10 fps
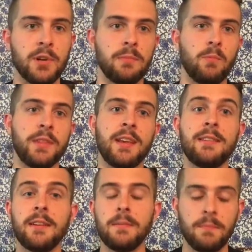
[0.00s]
But what they
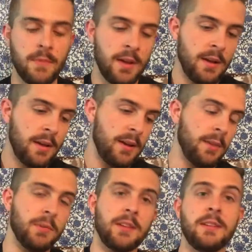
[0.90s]
did,
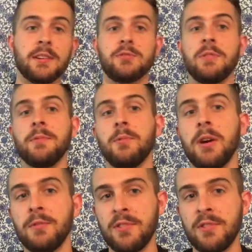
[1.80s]
and what they did extremely well,